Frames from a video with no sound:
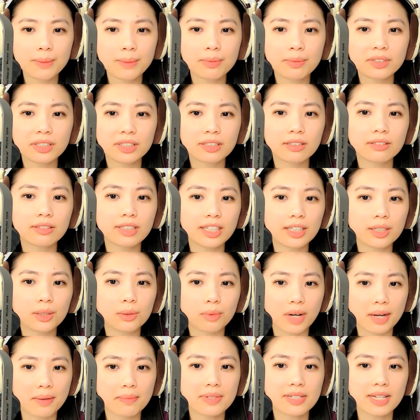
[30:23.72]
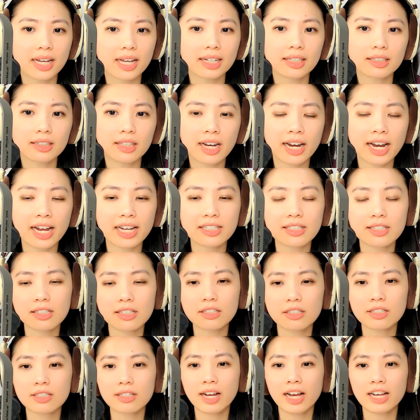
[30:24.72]
people still need a website. There has
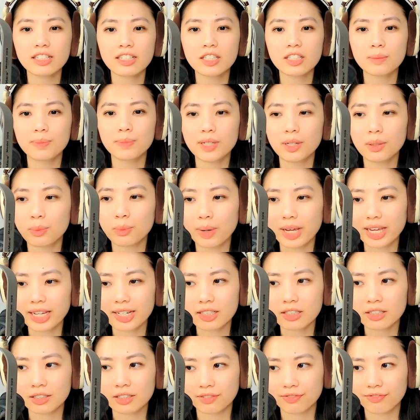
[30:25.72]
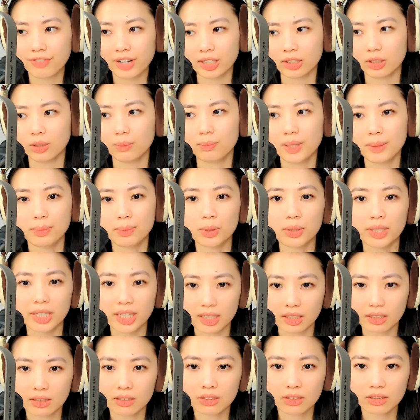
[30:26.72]
there still has to be a way to funnel people
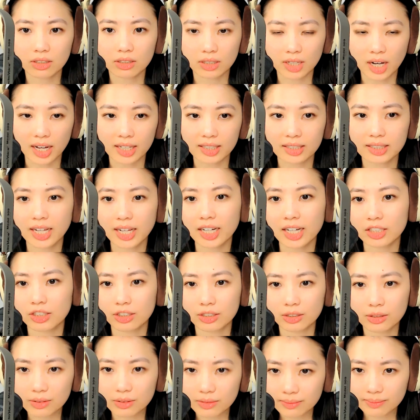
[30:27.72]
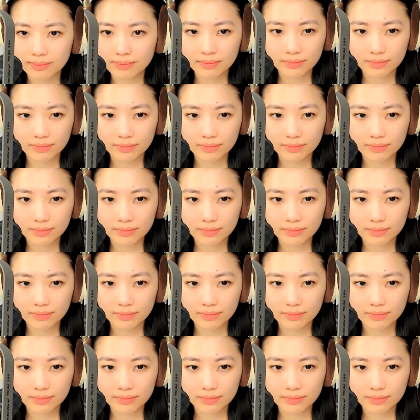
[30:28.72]
in to contact you.